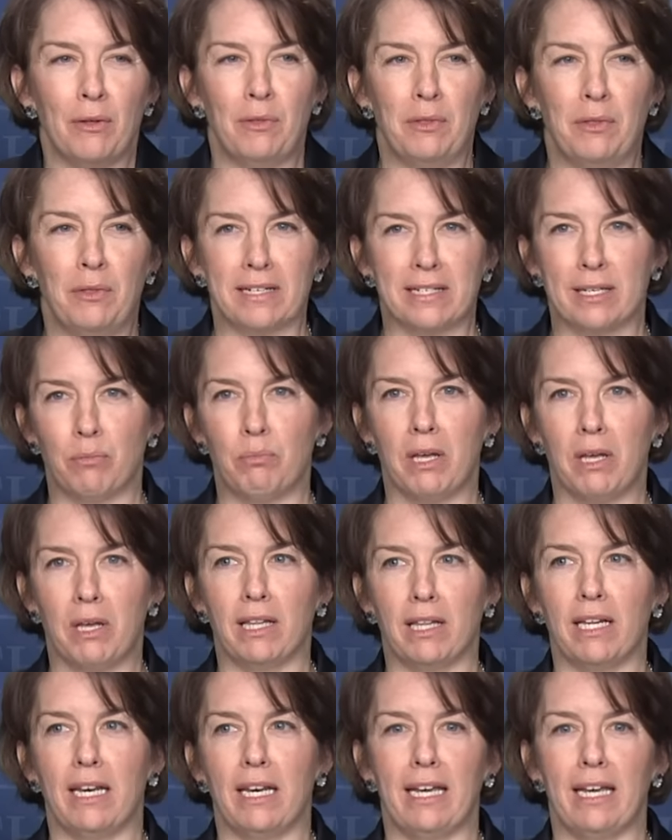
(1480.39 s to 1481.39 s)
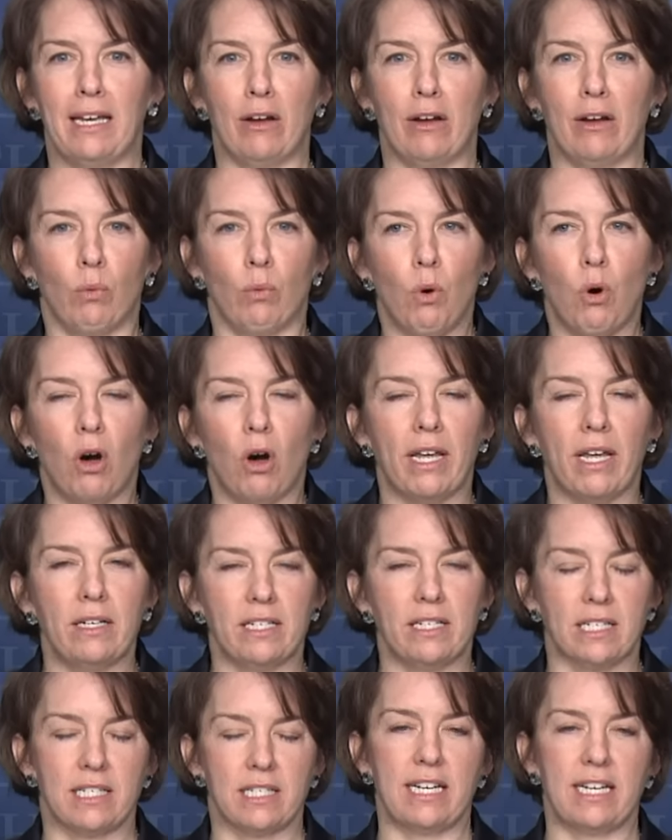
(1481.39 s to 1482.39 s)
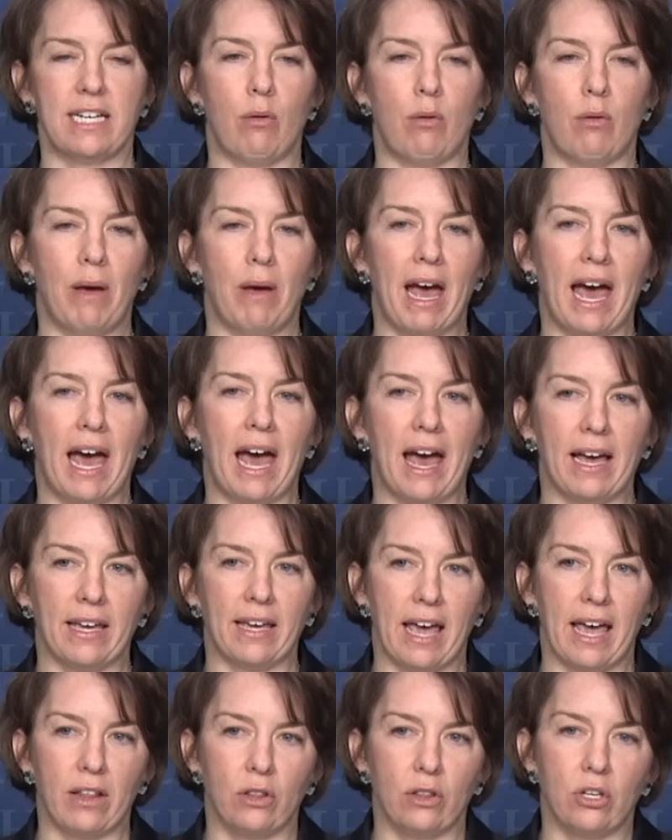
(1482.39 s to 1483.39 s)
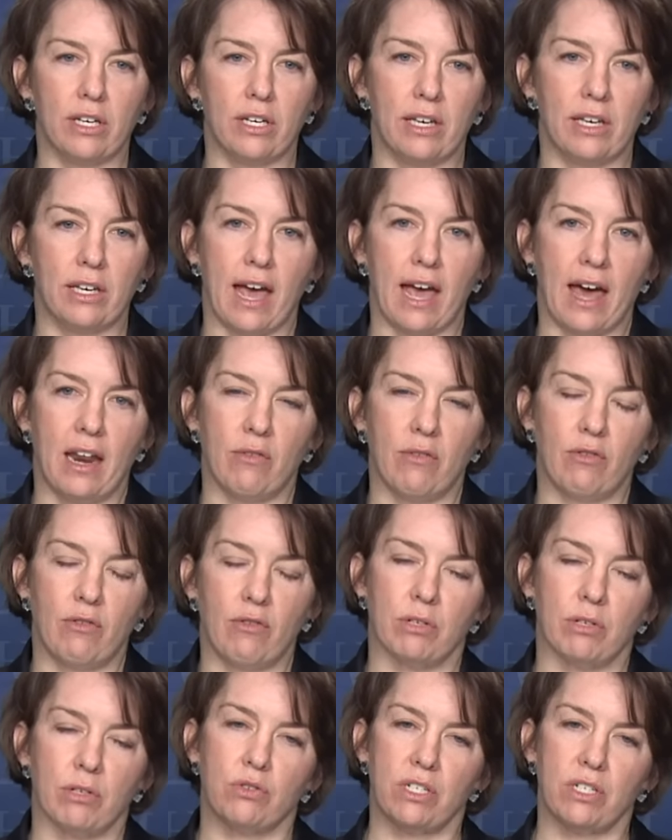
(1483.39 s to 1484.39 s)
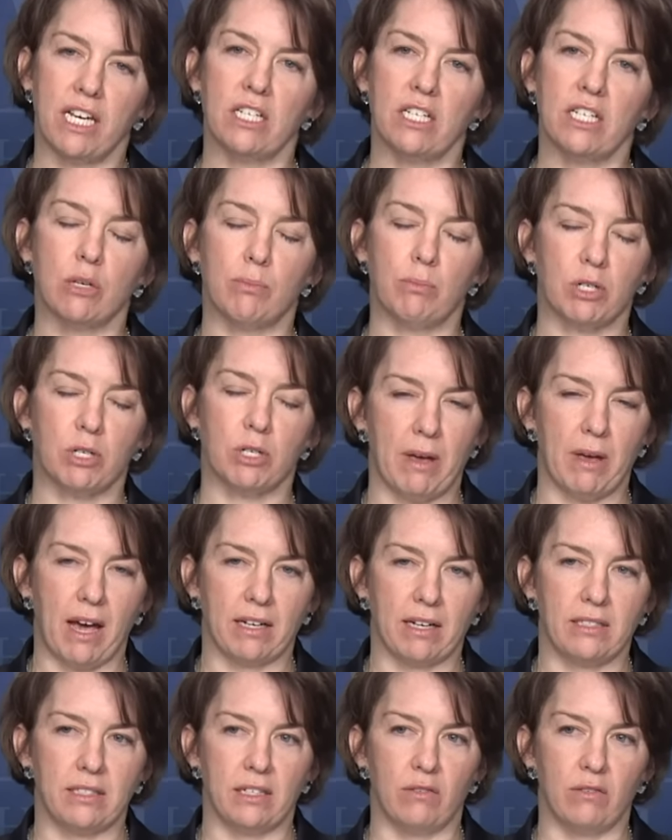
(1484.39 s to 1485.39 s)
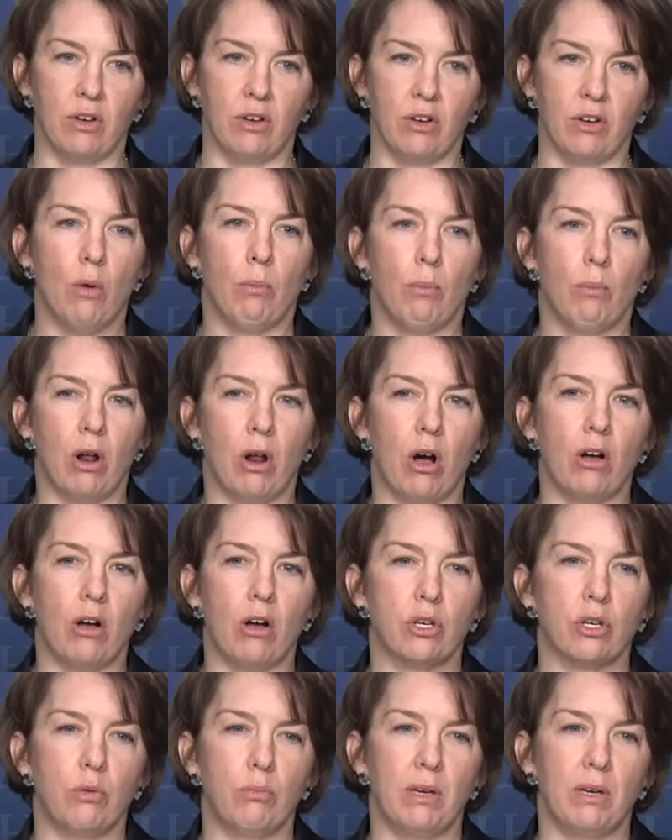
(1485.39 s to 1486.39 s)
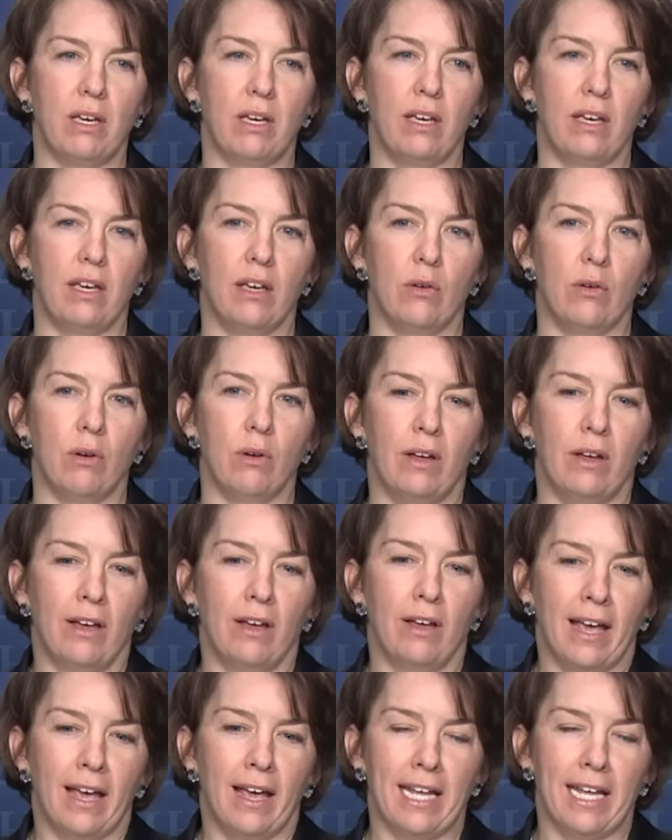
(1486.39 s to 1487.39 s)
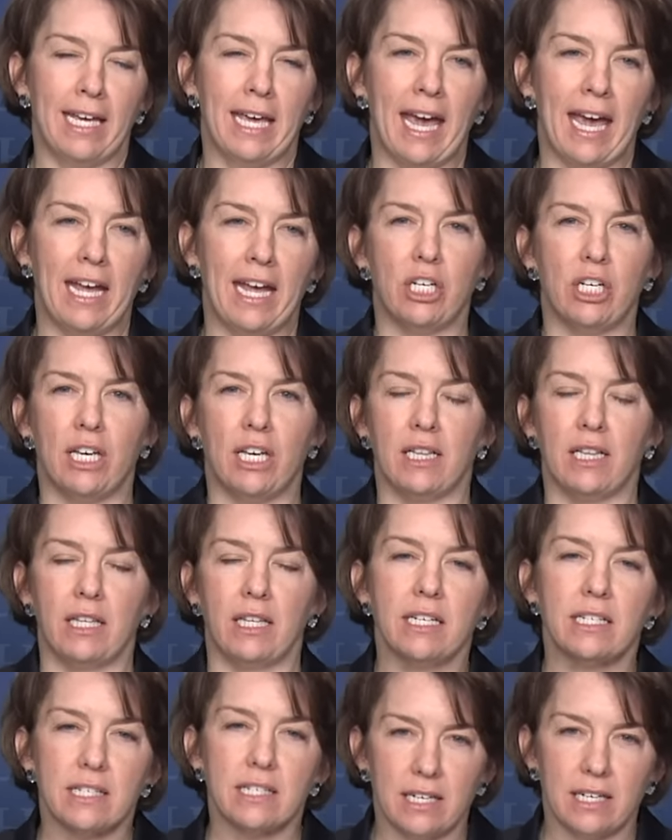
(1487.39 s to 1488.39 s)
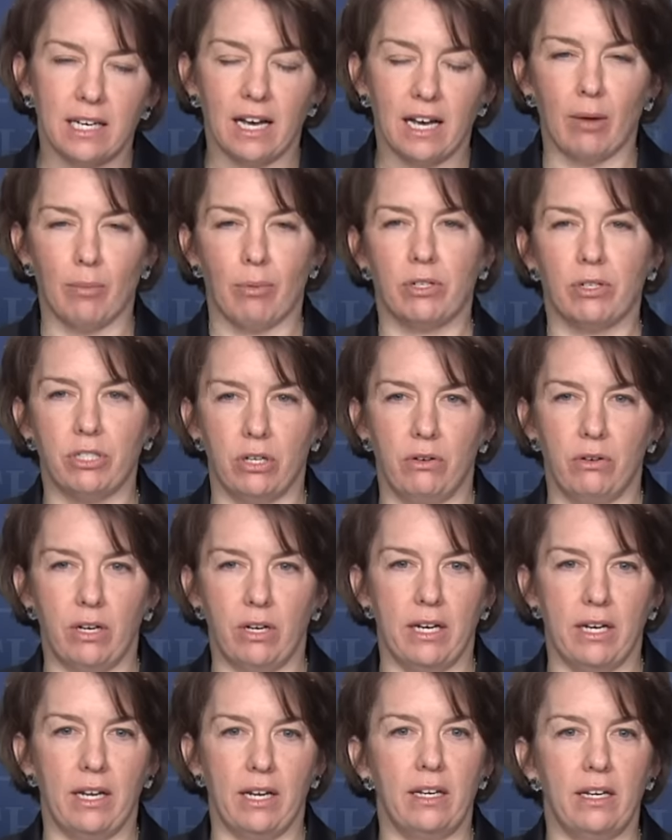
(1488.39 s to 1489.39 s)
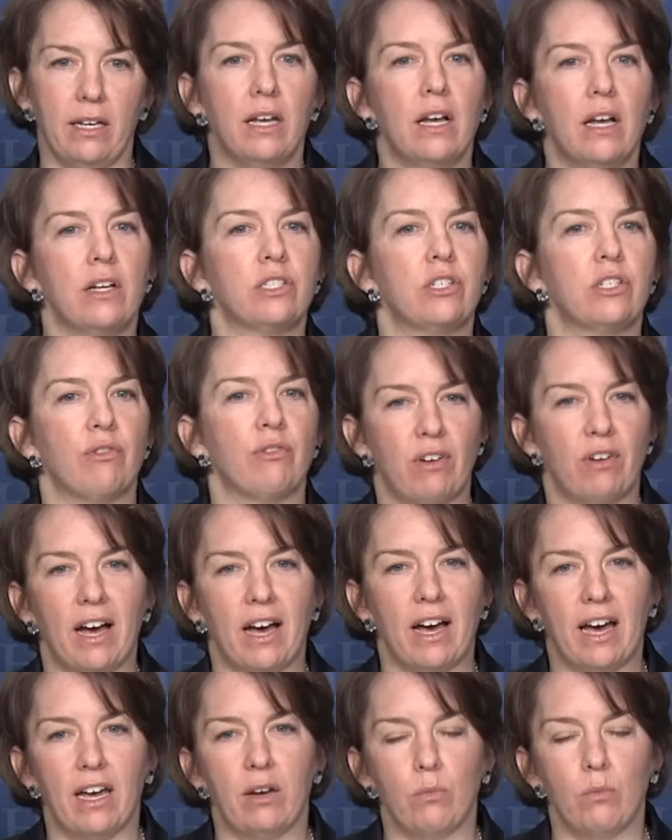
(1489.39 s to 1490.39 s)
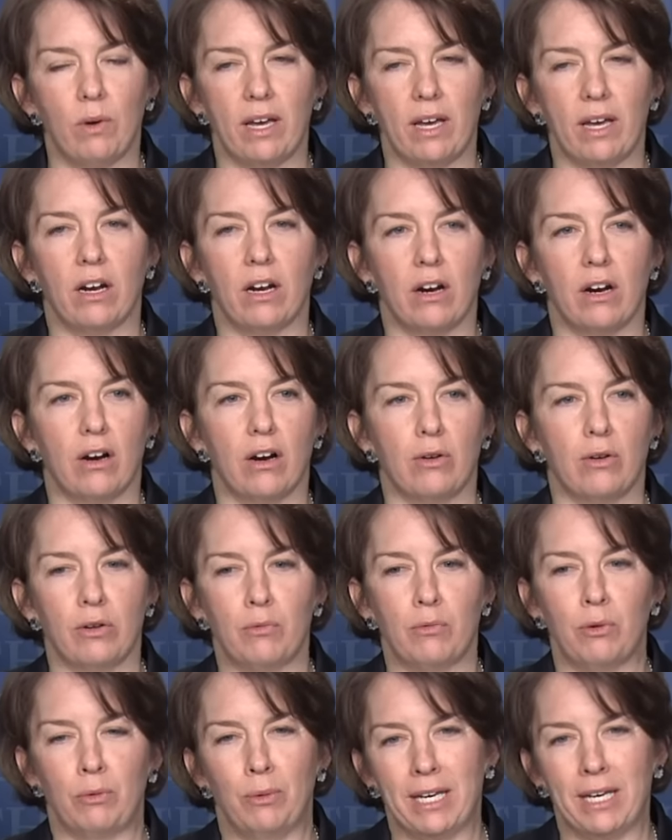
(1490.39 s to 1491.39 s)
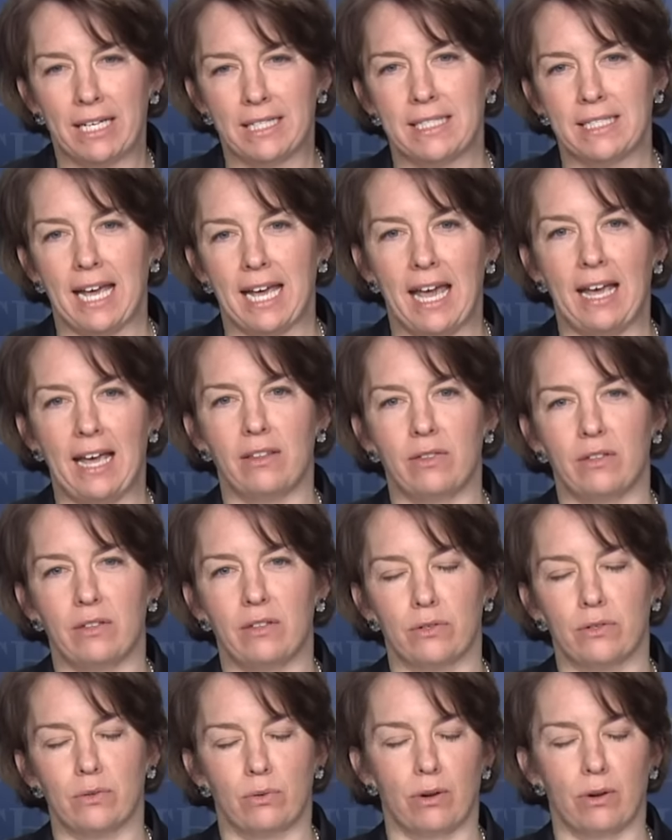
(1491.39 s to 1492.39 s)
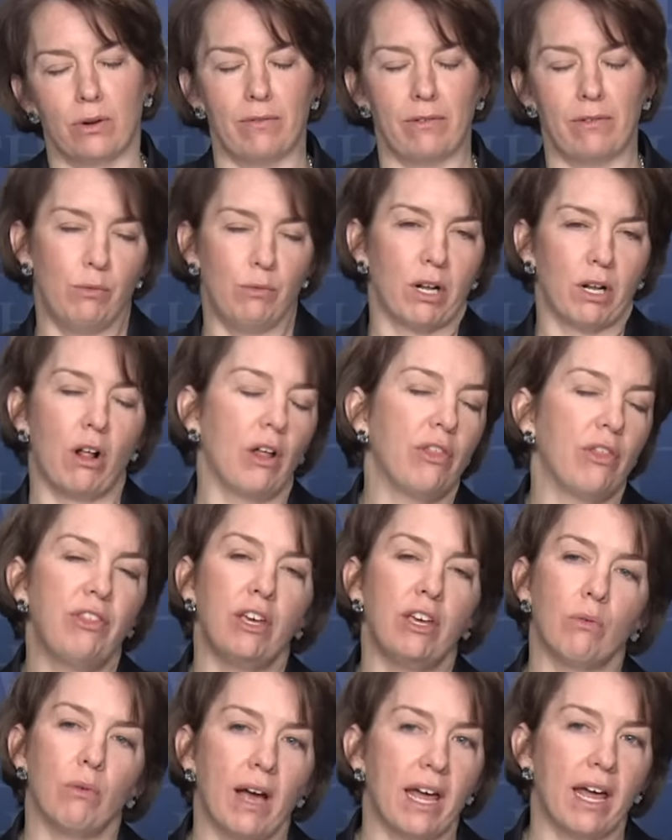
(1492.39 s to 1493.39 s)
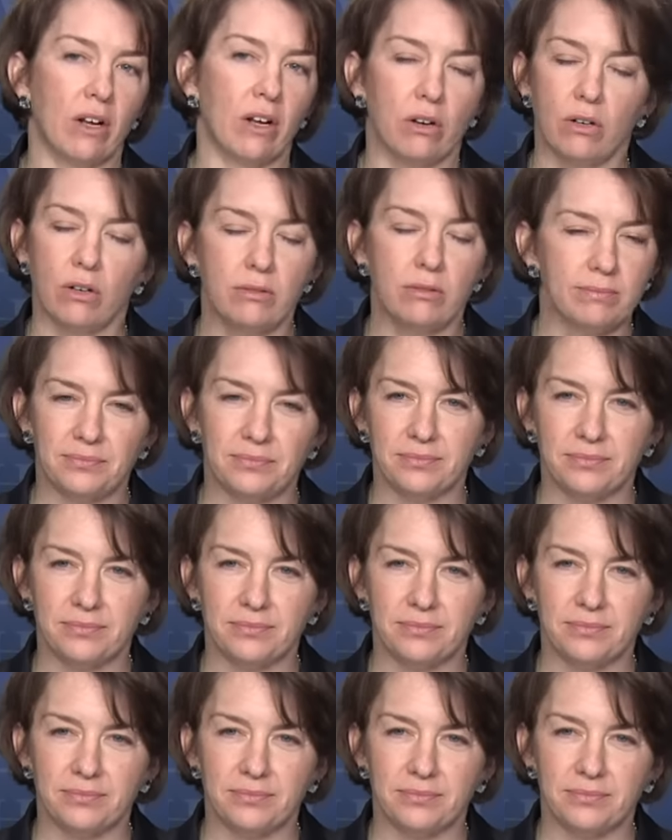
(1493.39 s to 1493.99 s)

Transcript: this ability or wanting to step back and look at it from a strategic perspective but also being and engaging in a listening opportunity to find where we can take the sort of, if you want to call it theoretical,